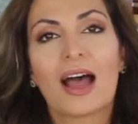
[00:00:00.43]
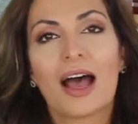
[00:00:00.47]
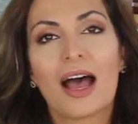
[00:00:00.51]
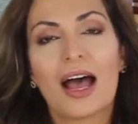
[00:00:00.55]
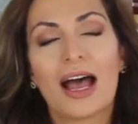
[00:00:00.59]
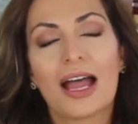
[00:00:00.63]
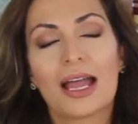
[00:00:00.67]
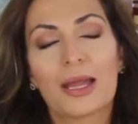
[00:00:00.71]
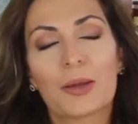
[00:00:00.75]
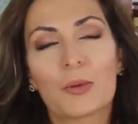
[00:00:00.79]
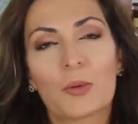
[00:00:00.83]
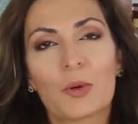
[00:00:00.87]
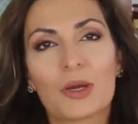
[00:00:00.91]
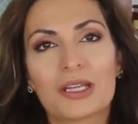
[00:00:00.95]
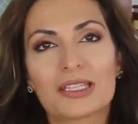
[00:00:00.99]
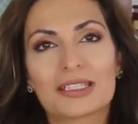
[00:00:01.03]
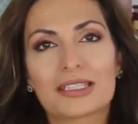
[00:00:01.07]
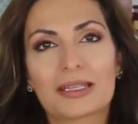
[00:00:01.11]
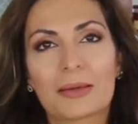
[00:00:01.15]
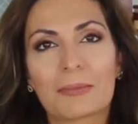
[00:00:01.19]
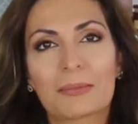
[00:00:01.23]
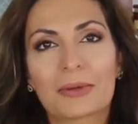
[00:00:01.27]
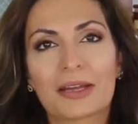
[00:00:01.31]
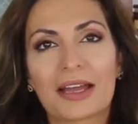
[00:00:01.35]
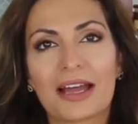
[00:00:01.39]
Hi,
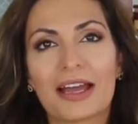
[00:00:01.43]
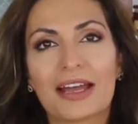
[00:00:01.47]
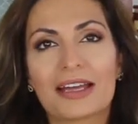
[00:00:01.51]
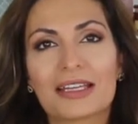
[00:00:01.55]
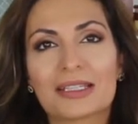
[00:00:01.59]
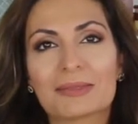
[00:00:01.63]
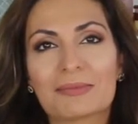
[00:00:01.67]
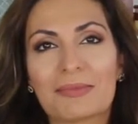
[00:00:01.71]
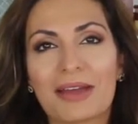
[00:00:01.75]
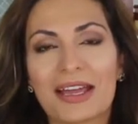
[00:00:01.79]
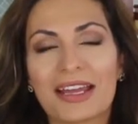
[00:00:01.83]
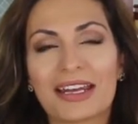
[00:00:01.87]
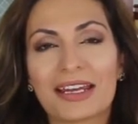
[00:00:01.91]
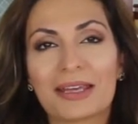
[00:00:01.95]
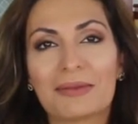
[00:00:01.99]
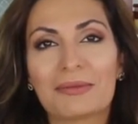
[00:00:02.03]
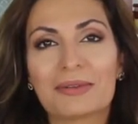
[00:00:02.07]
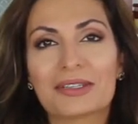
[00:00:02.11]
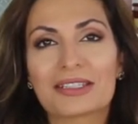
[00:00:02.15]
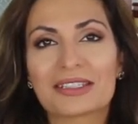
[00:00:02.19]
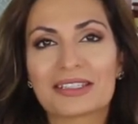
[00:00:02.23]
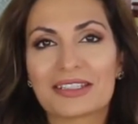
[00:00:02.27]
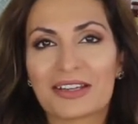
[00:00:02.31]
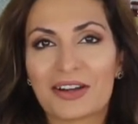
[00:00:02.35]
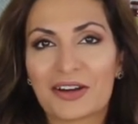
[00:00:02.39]
what's up guys? My name
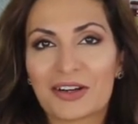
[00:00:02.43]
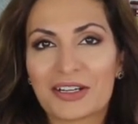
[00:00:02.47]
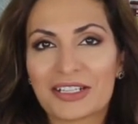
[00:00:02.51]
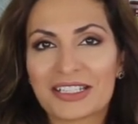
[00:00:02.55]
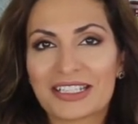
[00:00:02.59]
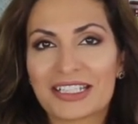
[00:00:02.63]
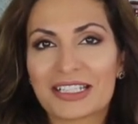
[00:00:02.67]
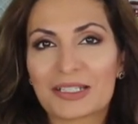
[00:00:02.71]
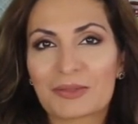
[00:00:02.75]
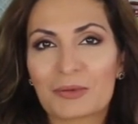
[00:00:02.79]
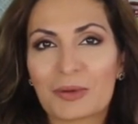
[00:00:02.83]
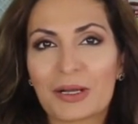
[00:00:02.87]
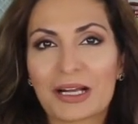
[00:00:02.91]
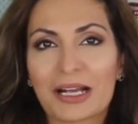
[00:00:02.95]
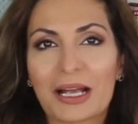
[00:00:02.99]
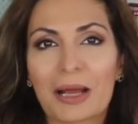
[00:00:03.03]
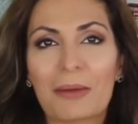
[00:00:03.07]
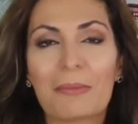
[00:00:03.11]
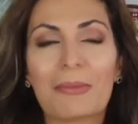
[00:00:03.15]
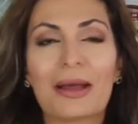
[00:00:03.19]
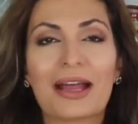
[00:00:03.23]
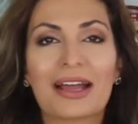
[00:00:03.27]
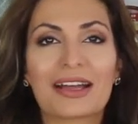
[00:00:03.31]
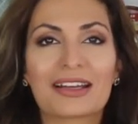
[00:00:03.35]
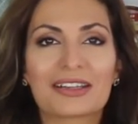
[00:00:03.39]
is Narciss.
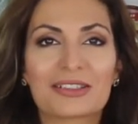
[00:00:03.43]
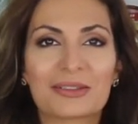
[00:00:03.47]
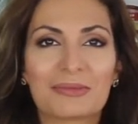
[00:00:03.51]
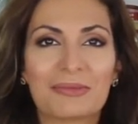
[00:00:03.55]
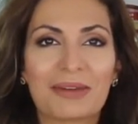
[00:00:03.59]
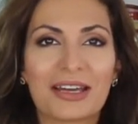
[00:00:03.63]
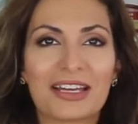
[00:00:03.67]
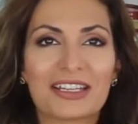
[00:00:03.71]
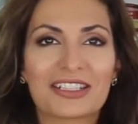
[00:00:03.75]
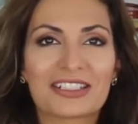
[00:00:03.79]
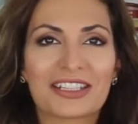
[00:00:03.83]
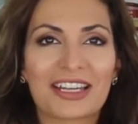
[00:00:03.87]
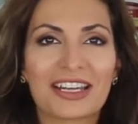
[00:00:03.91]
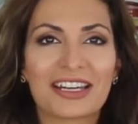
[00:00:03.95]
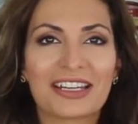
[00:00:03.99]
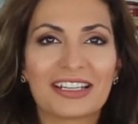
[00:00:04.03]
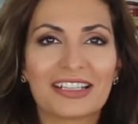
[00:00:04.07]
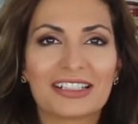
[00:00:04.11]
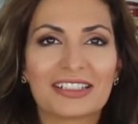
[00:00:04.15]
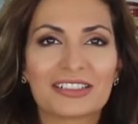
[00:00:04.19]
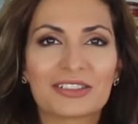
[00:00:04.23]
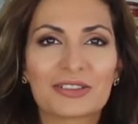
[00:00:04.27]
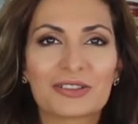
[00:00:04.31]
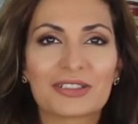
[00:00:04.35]
Welcome back to my channel.